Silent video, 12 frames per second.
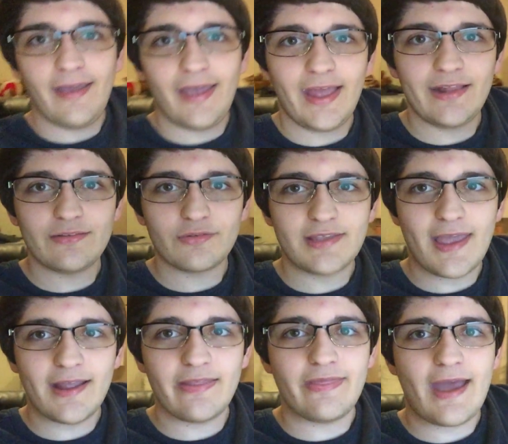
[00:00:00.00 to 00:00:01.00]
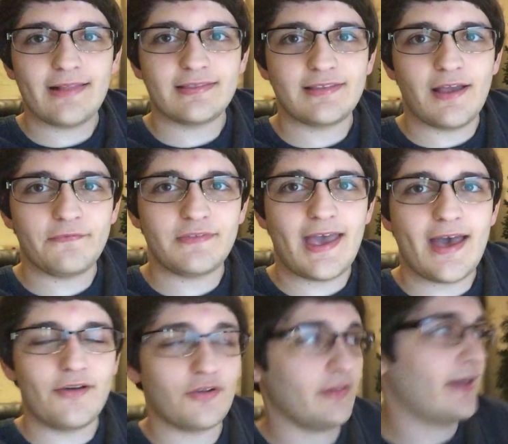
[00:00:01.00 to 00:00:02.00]
and or taken that stuff
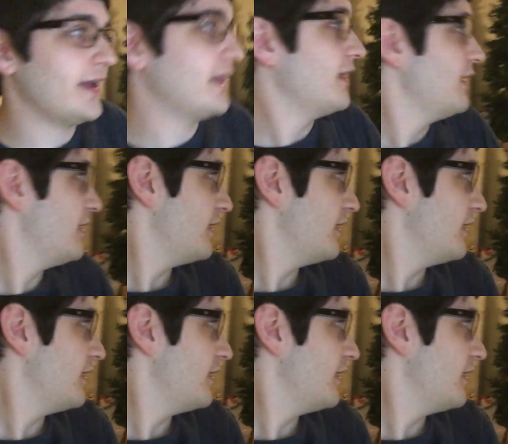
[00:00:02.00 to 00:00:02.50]
down or like